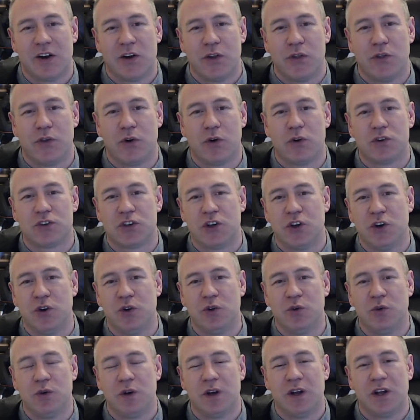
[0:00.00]
those
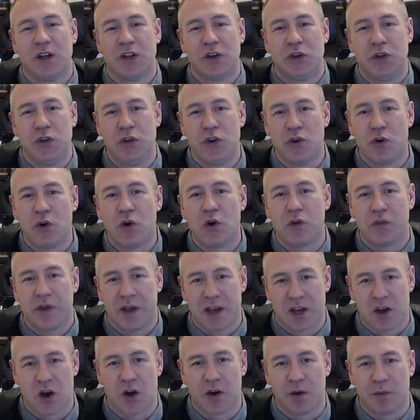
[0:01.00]
who know they're
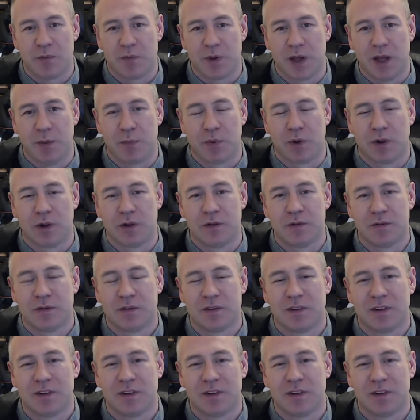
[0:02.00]
con people,